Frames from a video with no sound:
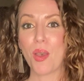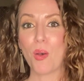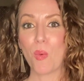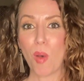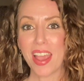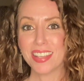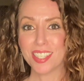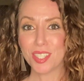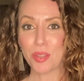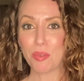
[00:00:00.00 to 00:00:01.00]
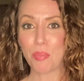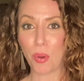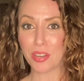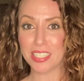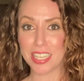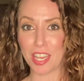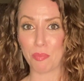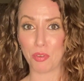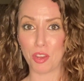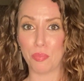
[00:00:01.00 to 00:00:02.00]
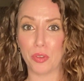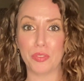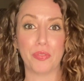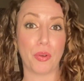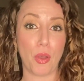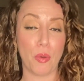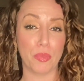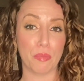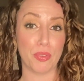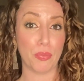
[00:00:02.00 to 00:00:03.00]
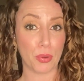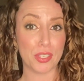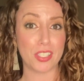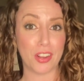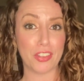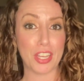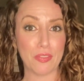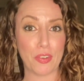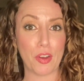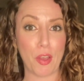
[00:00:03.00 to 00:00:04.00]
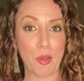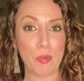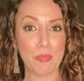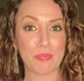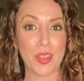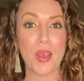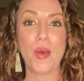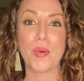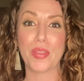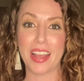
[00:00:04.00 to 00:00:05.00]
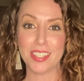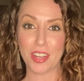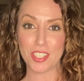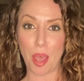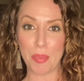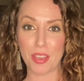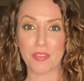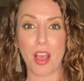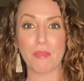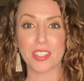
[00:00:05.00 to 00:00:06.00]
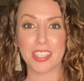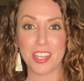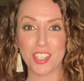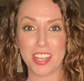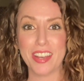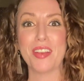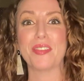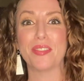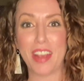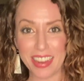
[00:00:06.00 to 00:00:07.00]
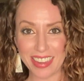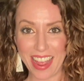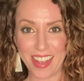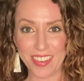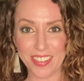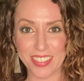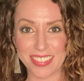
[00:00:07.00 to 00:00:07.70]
Why is it so important to get pre-approved for a home loan before you start looking for a home? Well, that's our topic of conversation right now.